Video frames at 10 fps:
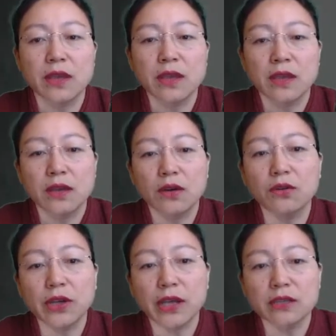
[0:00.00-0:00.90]

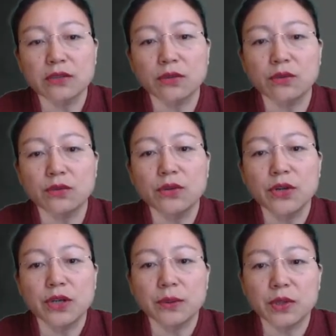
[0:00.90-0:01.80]
Okay, so
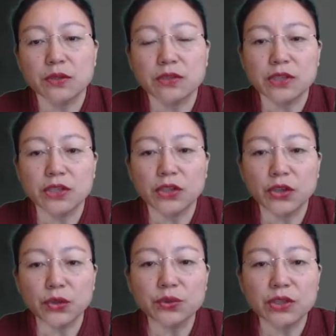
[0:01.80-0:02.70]
because it's a
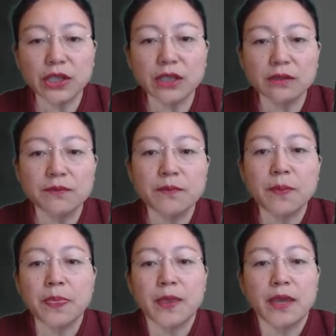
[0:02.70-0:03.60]
new thing,
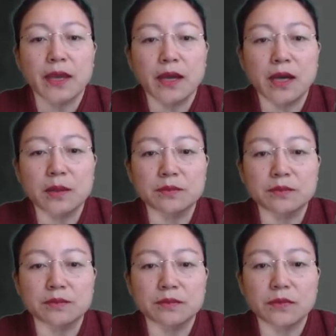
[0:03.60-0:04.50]

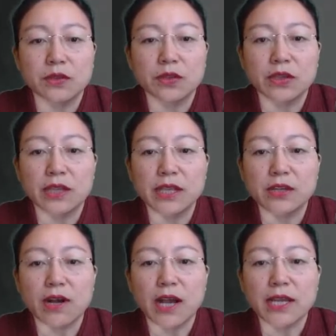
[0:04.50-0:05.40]

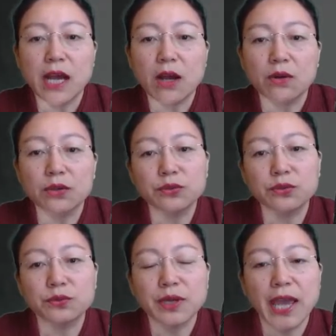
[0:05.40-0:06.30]
right now you
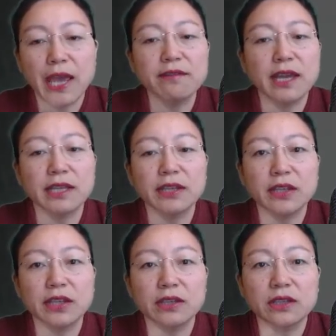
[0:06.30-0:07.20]
don't have
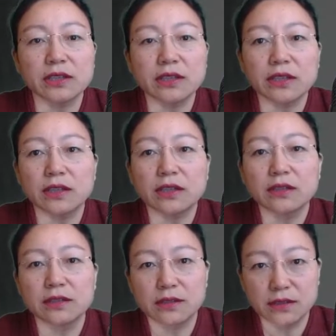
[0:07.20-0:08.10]
anything in there.
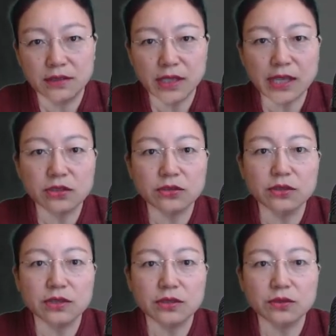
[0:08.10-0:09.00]
That's
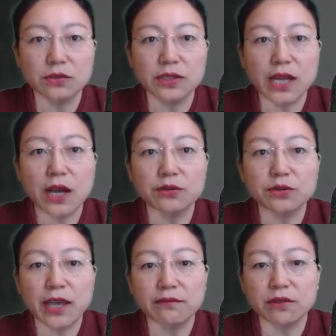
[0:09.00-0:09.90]
good. So now you
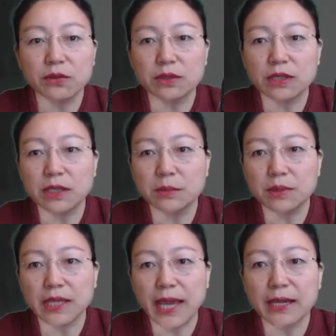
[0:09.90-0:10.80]
have only a
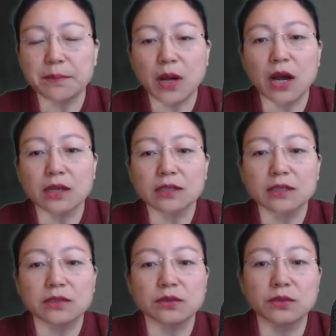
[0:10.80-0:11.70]
black box,
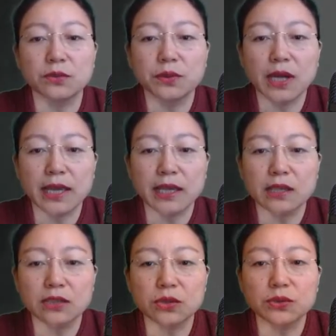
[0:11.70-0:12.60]
so I can
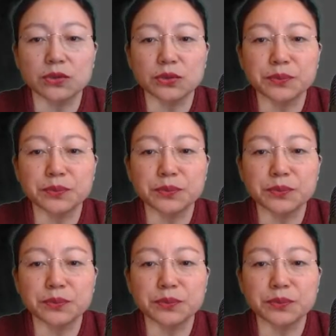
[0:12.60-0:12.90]
show you.